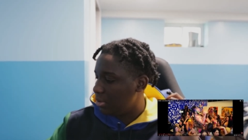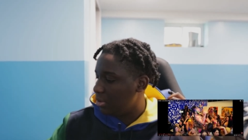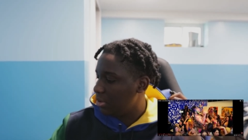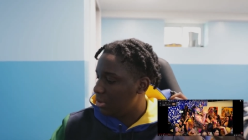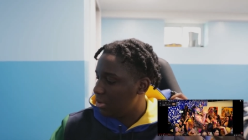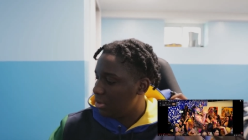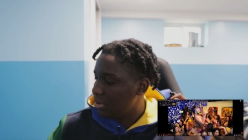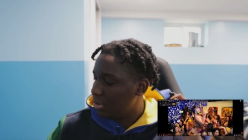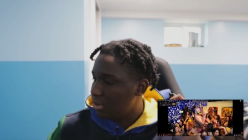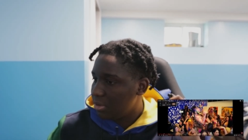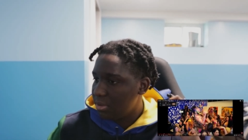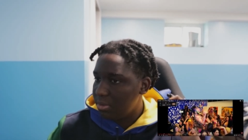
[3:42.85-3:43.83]

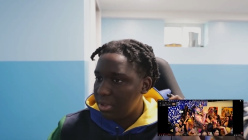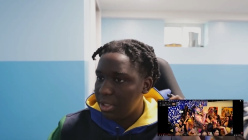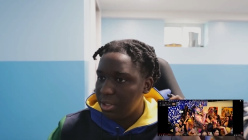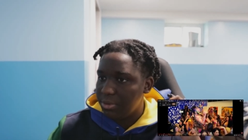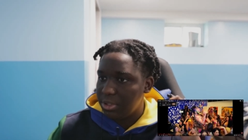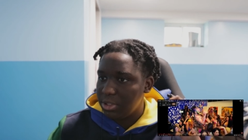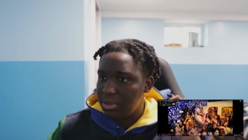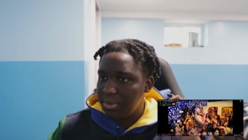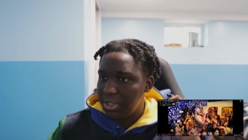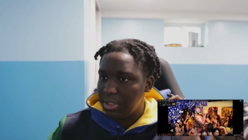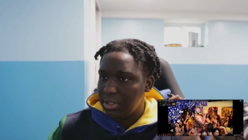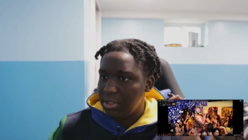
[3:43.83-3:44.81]
I want to hear what this
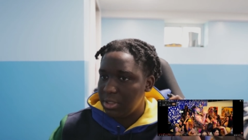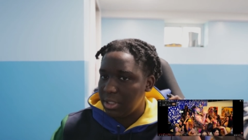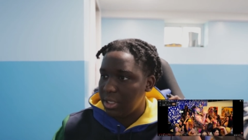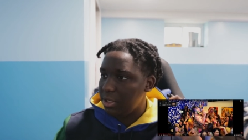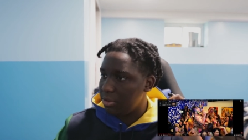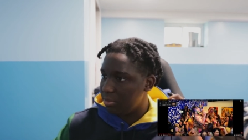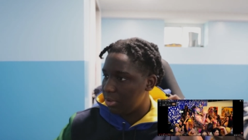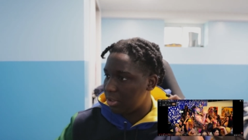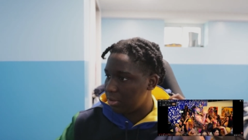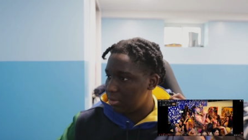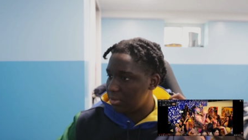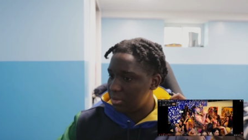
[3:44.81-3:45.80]
man is saying, bro.
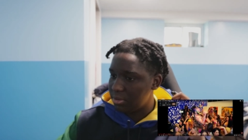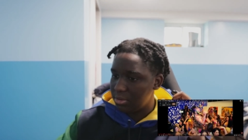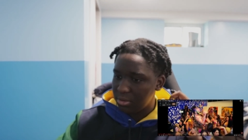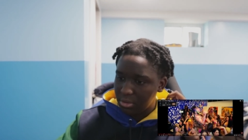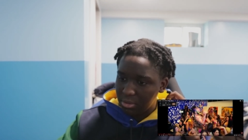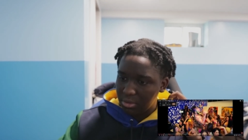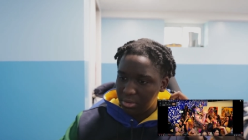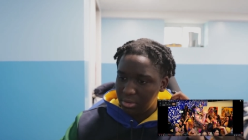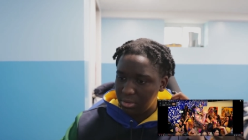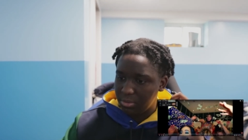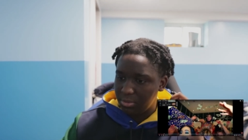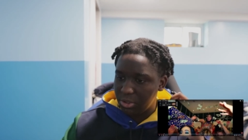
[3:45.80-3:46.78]

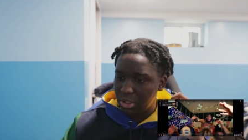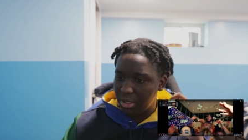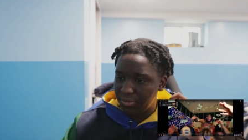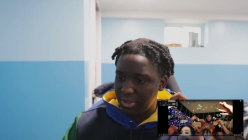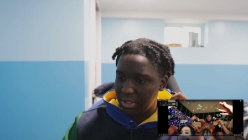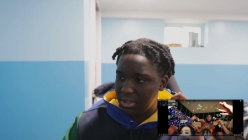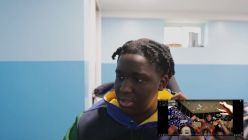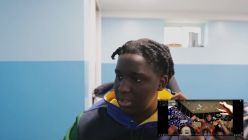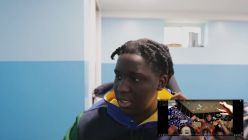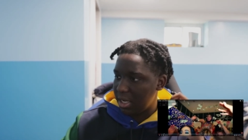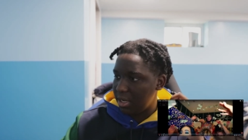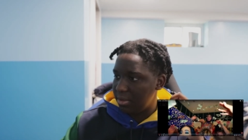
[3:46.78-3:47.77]
Let me start from the
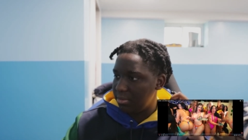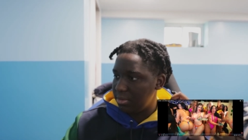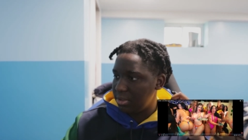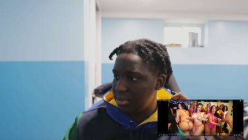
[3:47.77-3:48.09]
top.